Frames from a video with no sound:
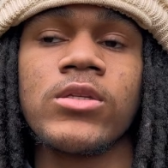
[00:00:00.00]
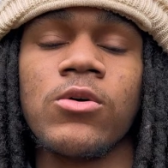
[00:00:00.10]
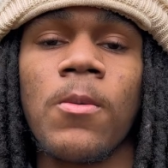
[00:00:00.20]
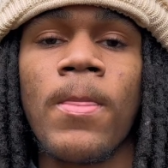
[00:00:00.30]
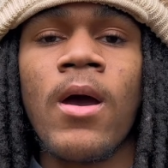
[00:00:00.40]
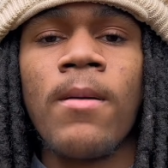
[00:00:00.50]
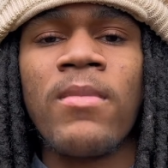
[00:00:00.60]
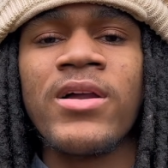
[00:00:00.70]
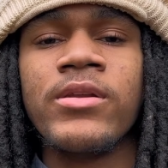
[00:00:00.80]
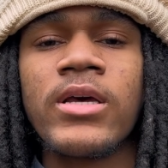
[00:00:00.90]
So
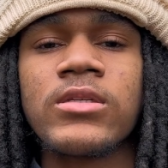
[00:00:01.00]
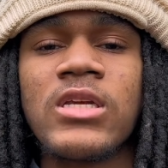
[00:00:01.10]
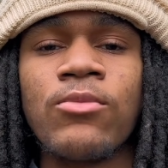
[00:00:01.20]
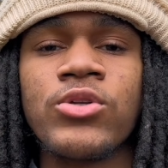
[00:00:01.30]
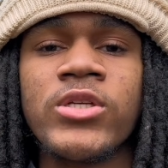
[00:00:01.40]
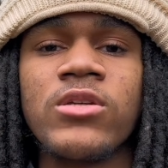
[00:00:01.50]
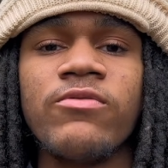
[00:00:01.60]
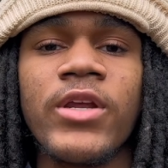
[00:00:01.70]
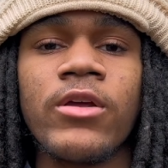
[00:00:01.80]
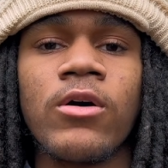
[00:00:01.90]
my next semen retention
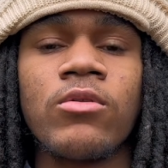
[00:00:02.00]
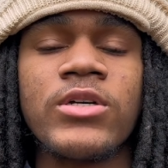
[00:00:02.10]
video,